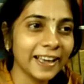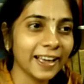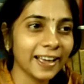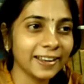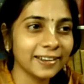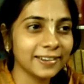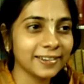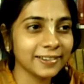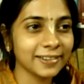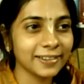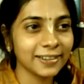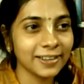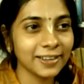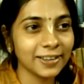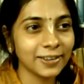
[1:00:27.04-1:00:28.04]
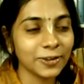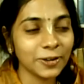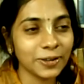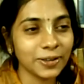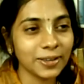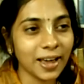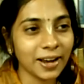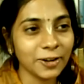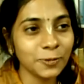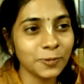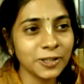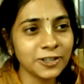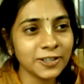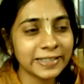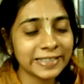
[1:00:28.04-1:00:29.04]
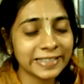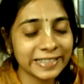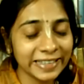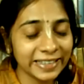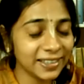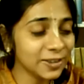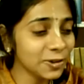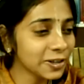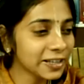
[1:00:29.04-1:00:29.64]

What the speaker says: and you will just see,